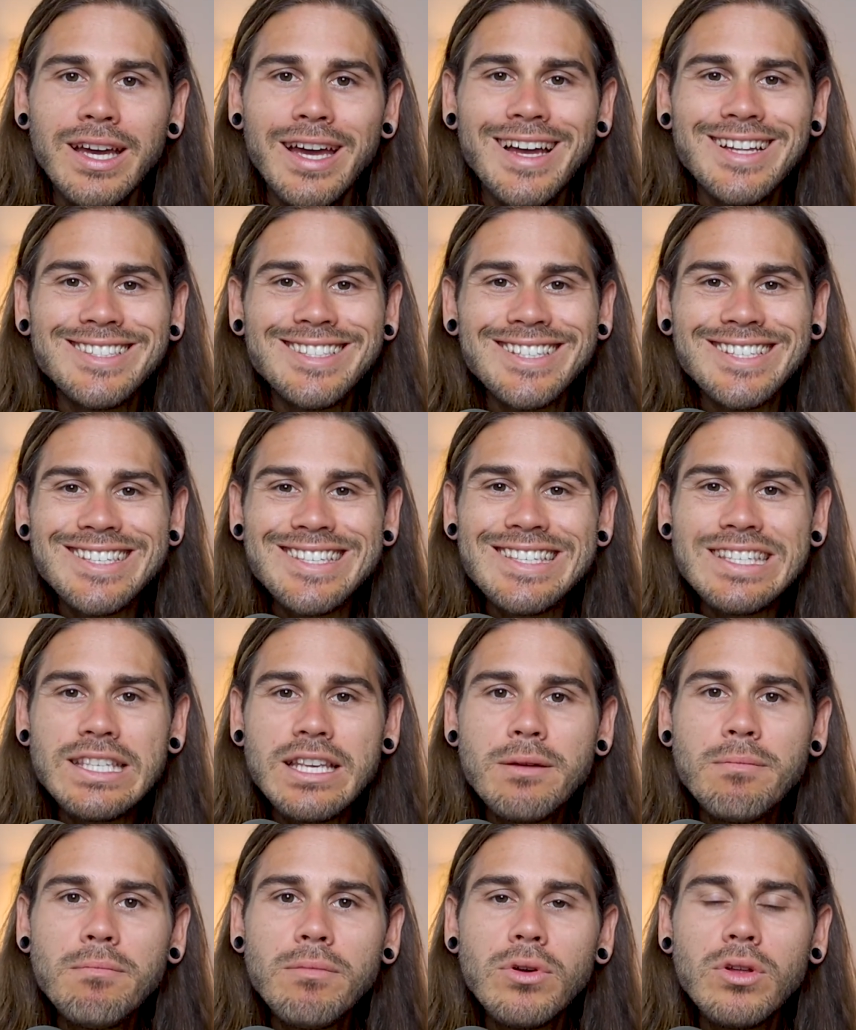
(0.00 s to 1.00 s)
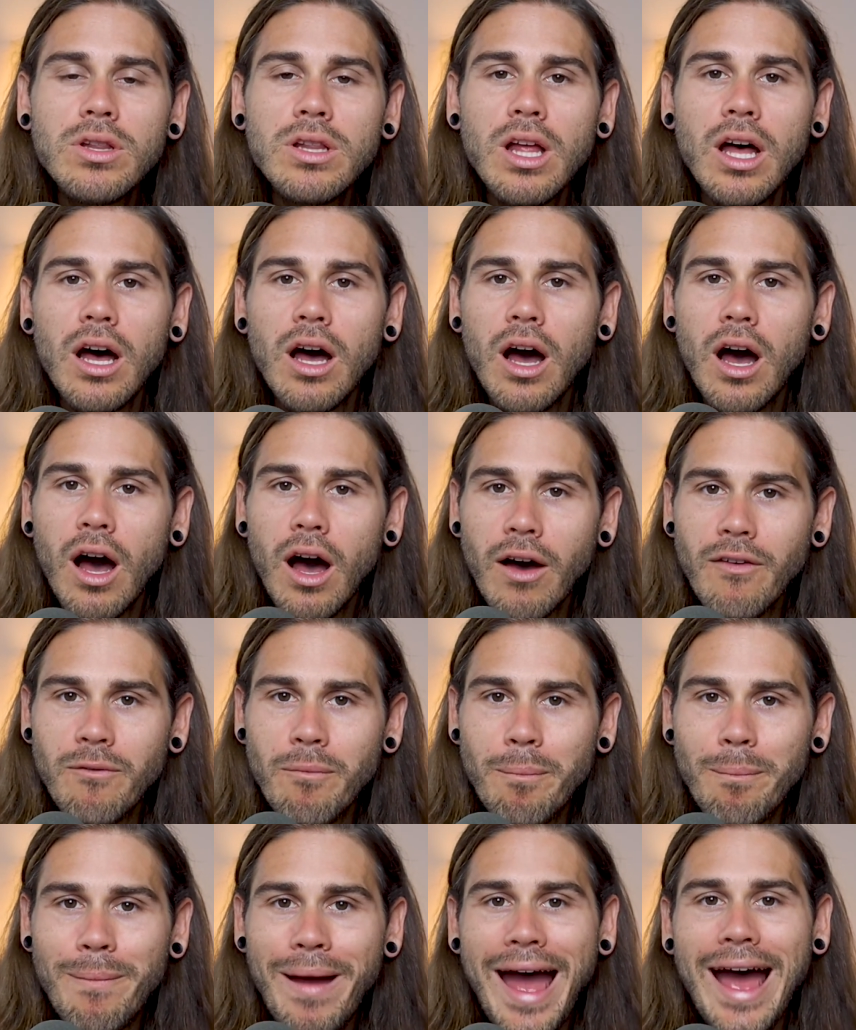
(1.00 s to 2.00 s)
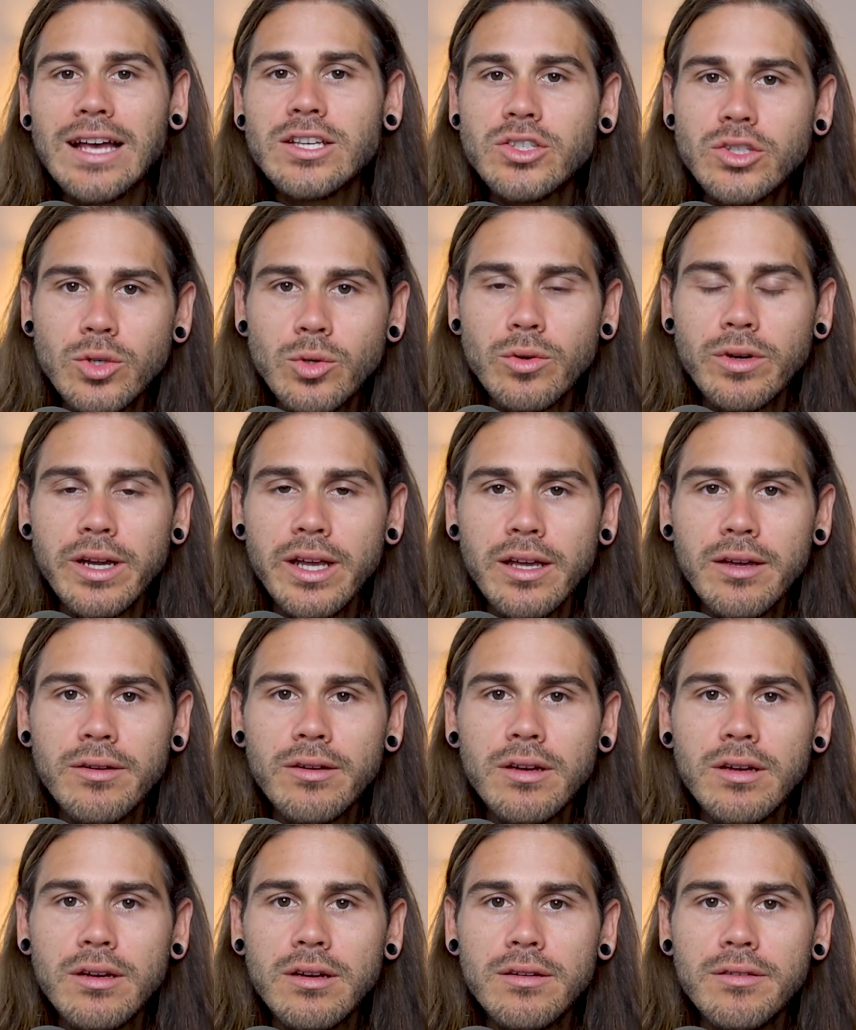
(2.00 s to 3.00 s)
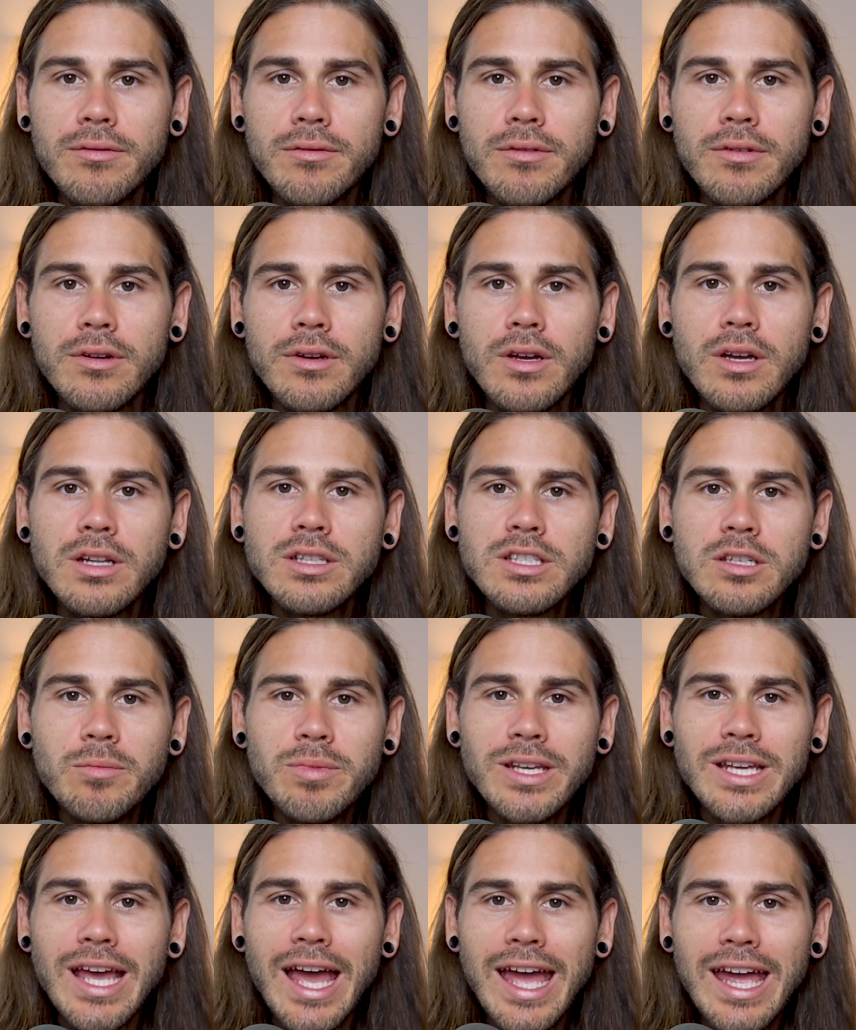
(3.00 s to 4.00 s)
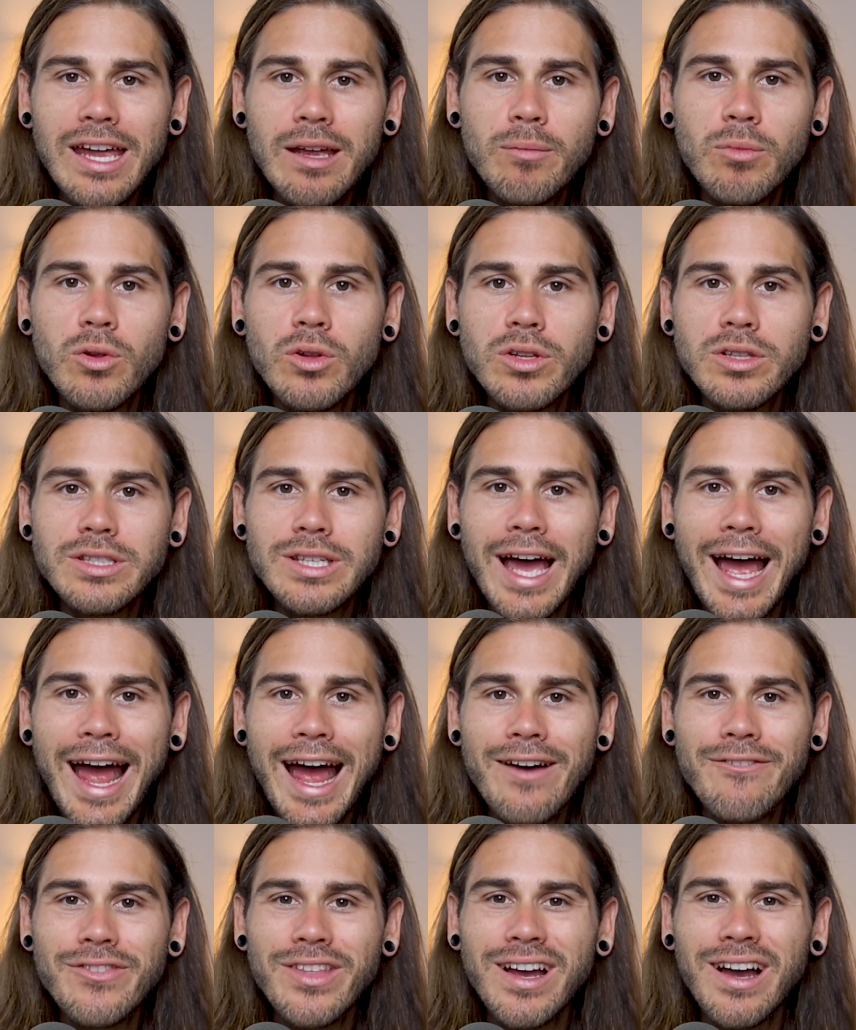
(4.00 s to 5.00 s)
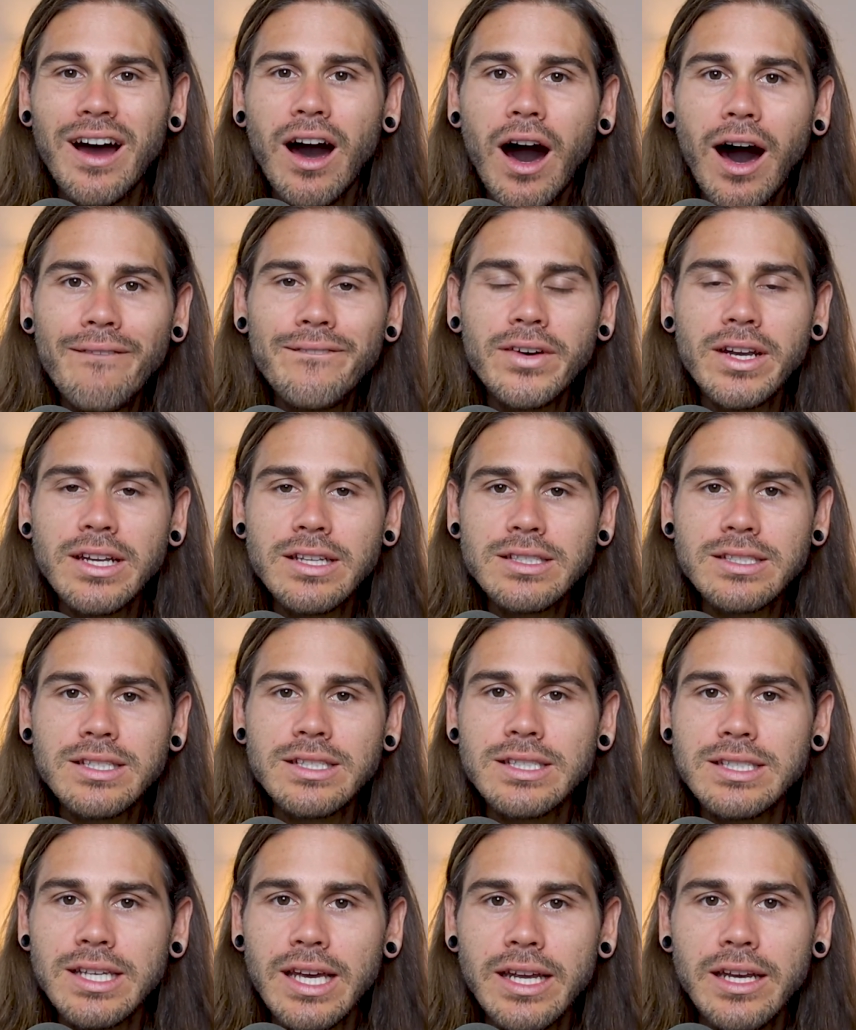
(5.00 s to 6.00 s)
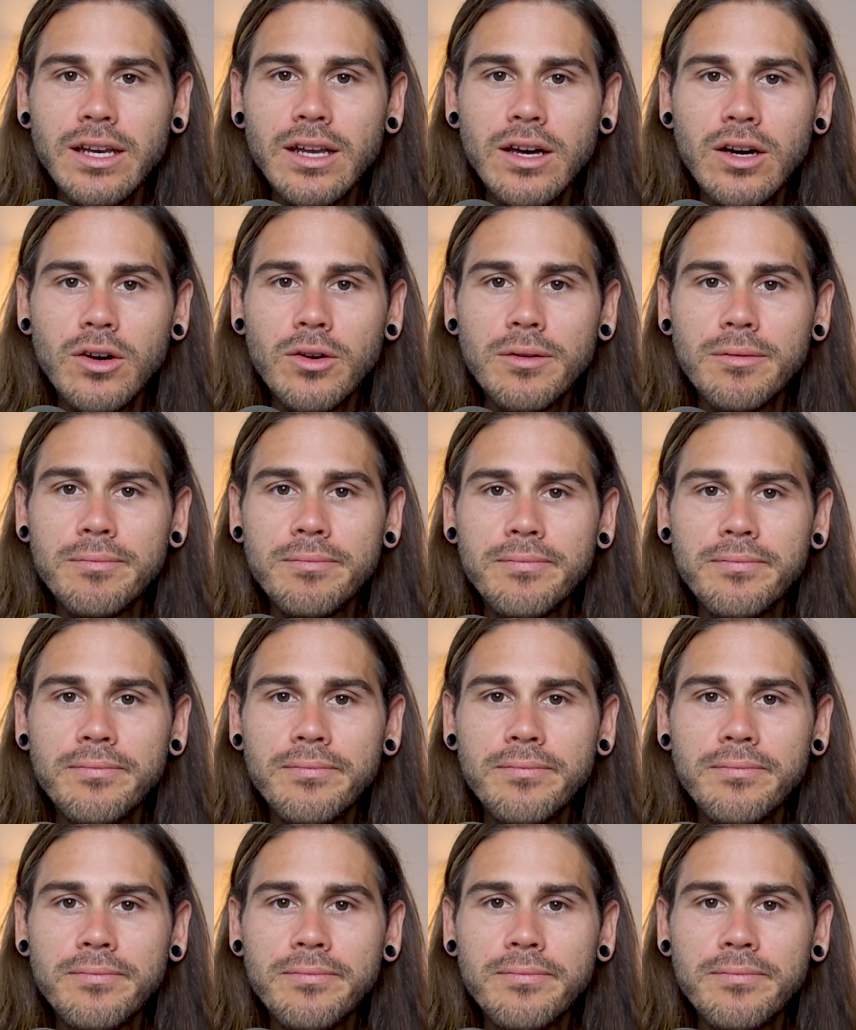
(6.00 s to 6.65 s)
it's a symbol of mastery to be able to have the confidence to say no